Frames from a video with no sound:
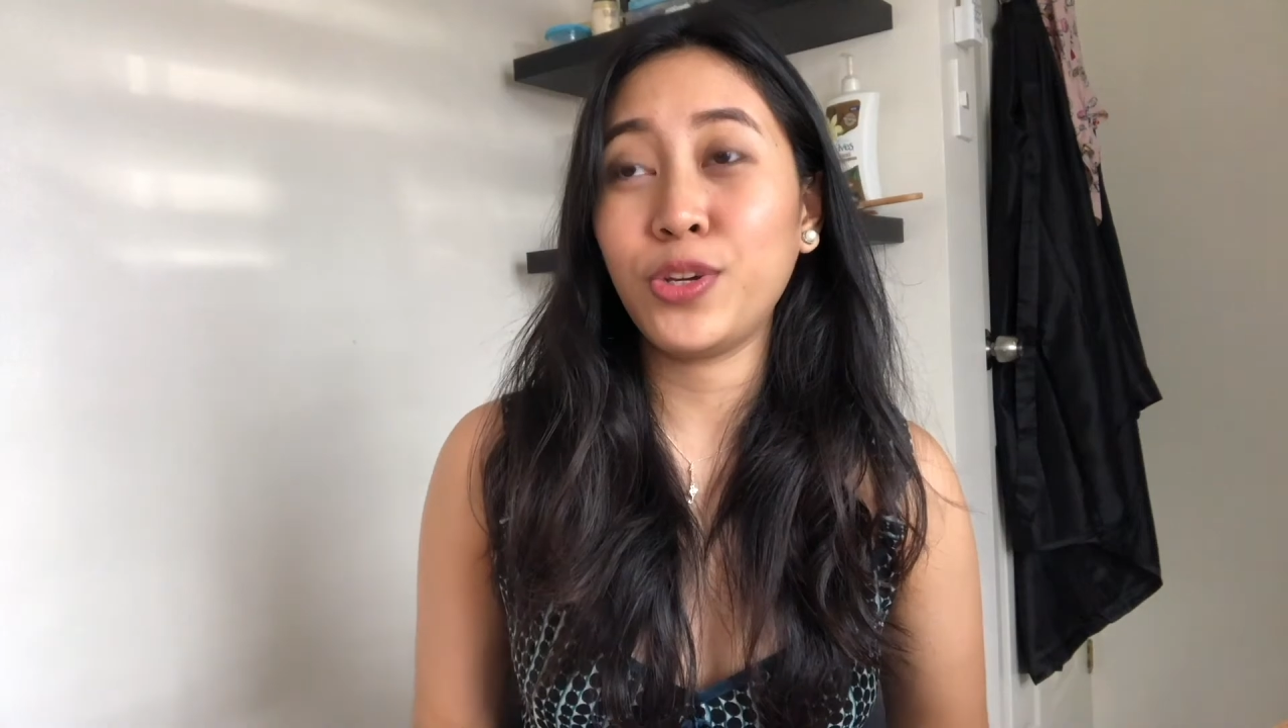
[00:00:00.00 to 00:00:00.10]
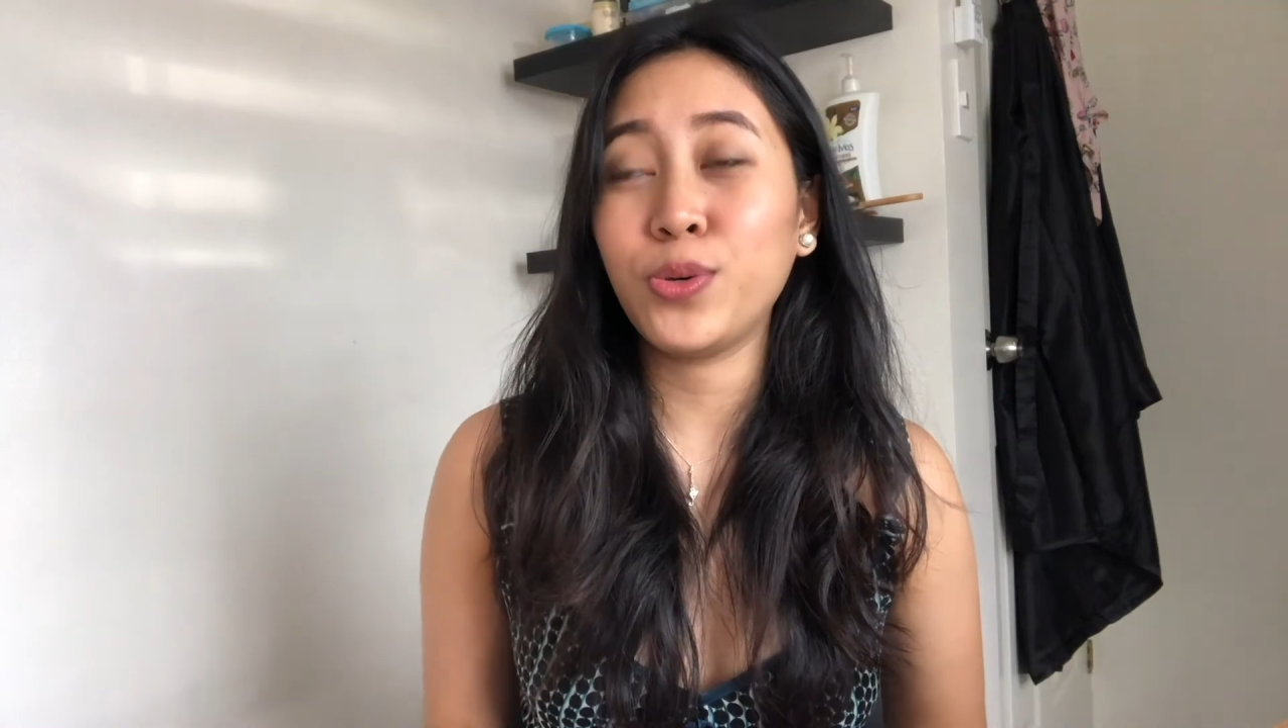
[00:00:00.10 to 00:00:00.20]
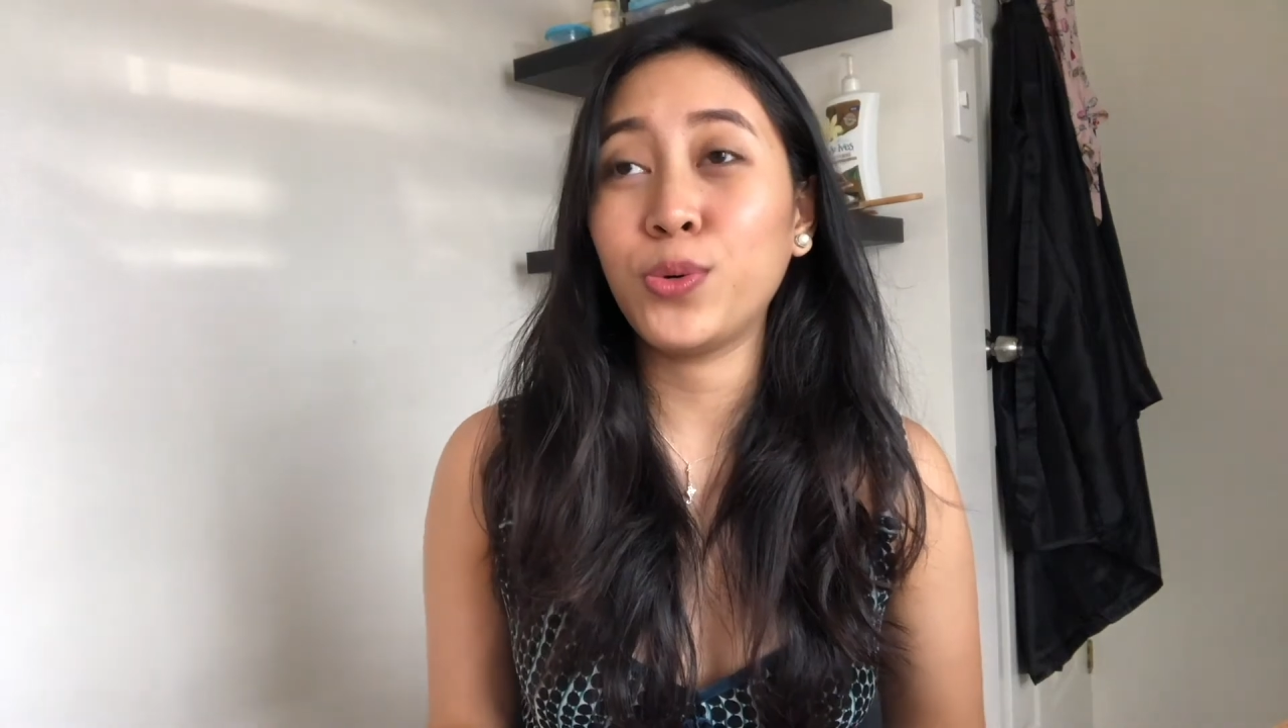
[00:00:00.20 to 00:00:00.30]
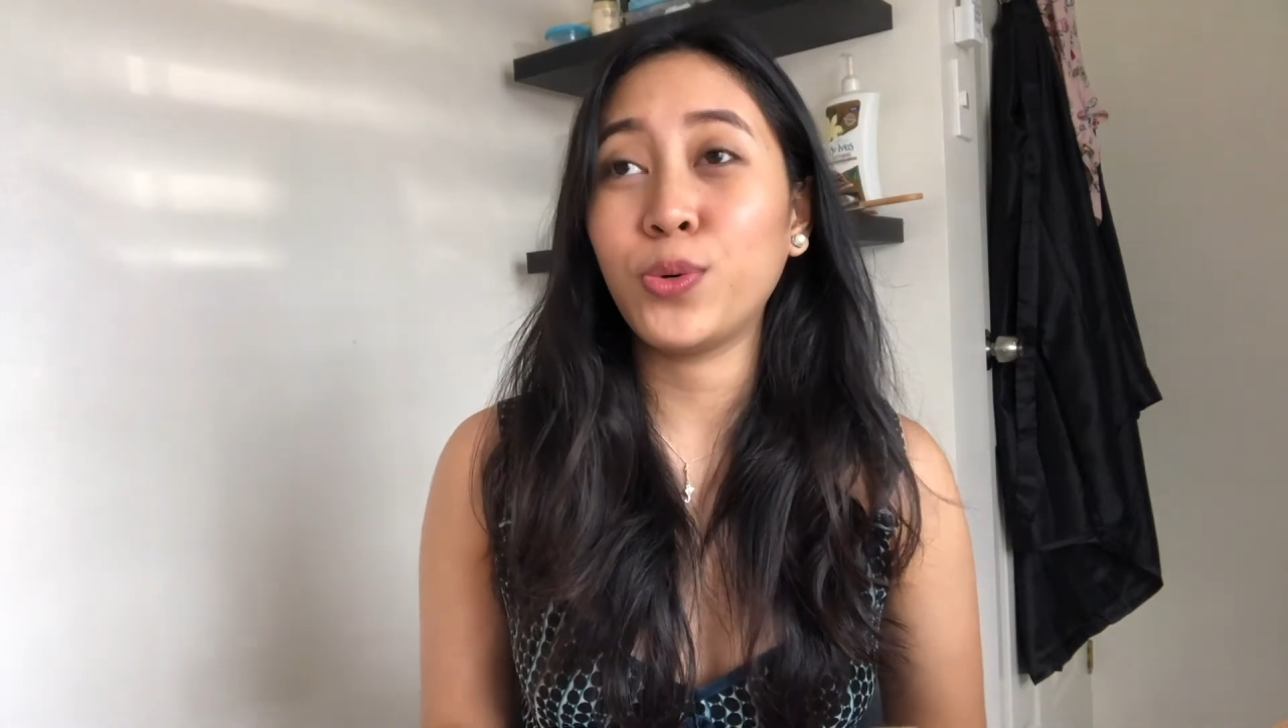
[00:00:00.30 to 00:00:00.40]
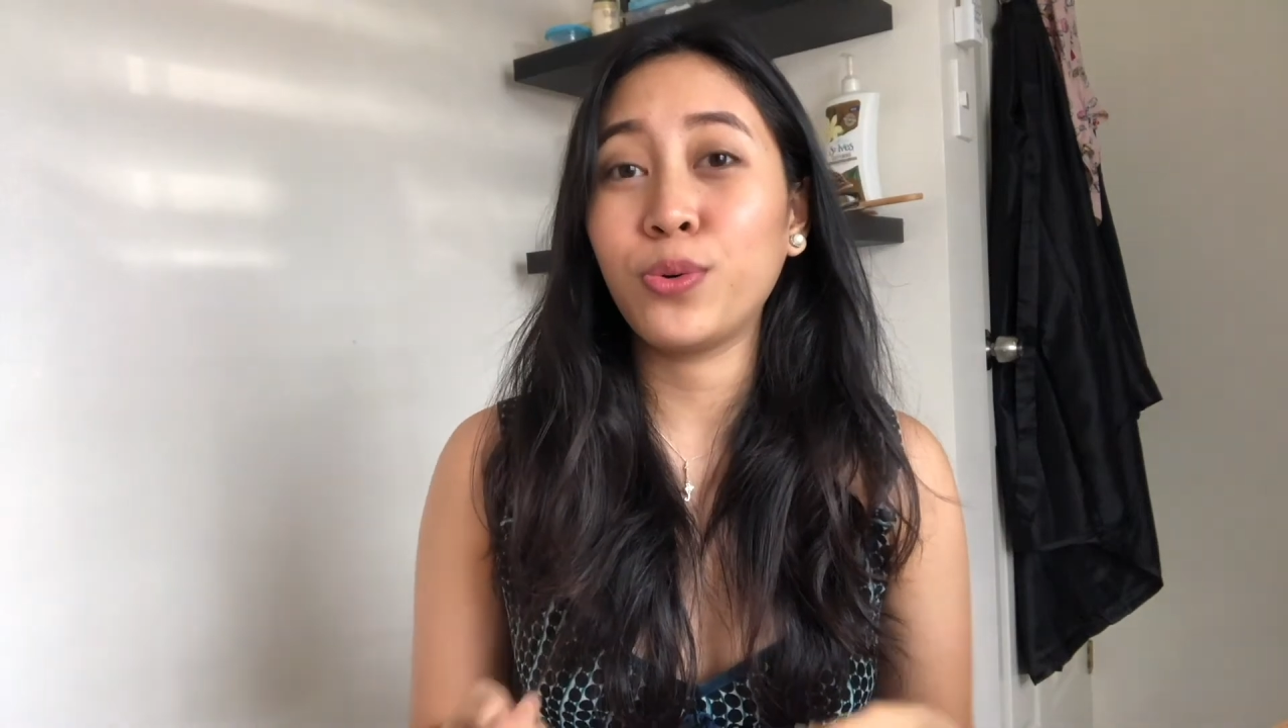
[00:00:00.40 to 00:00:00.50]

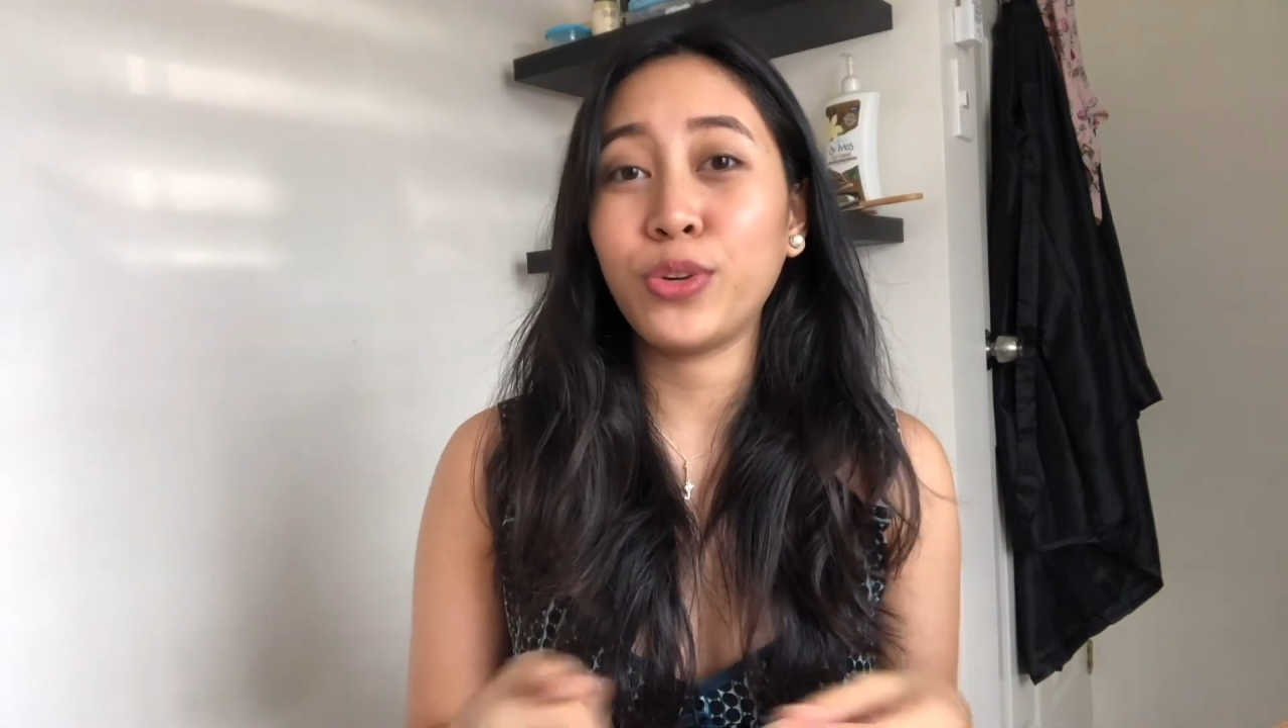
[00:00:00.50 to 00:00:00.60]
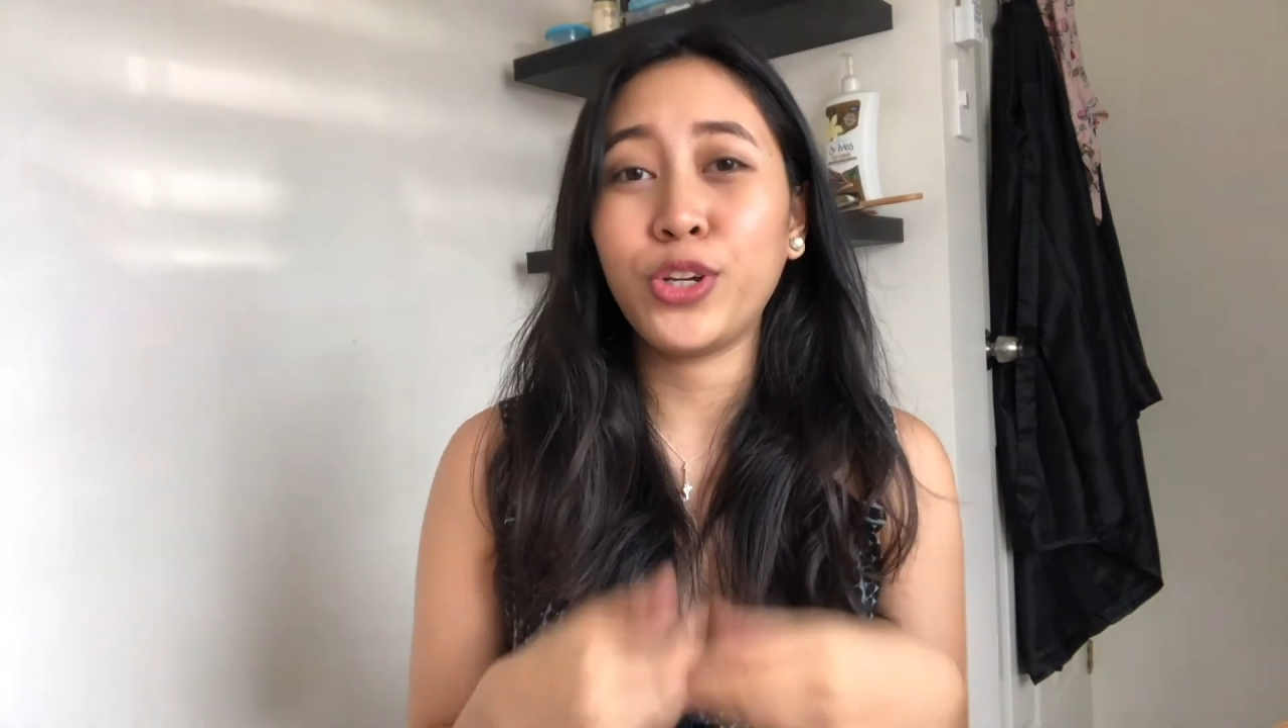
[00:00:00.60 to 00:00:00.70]
you